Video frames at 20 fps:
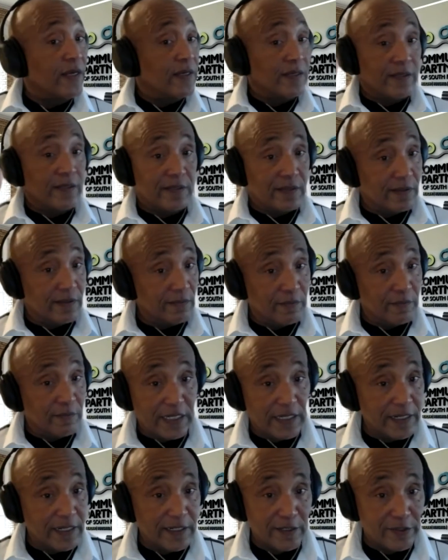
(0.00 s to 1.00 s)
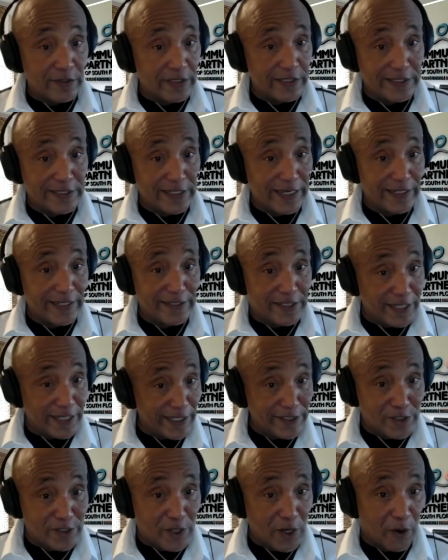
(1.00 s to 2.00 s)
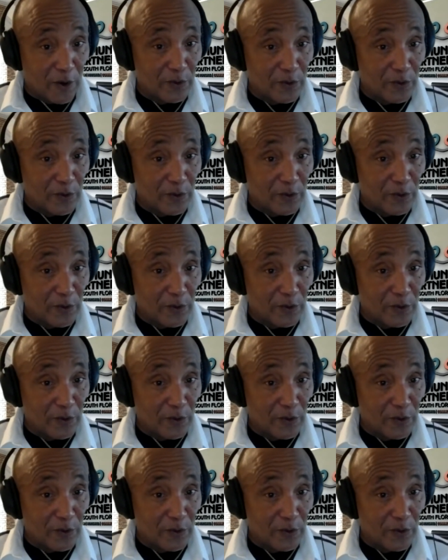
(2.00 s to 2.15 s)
millennials and Gen Zs don't,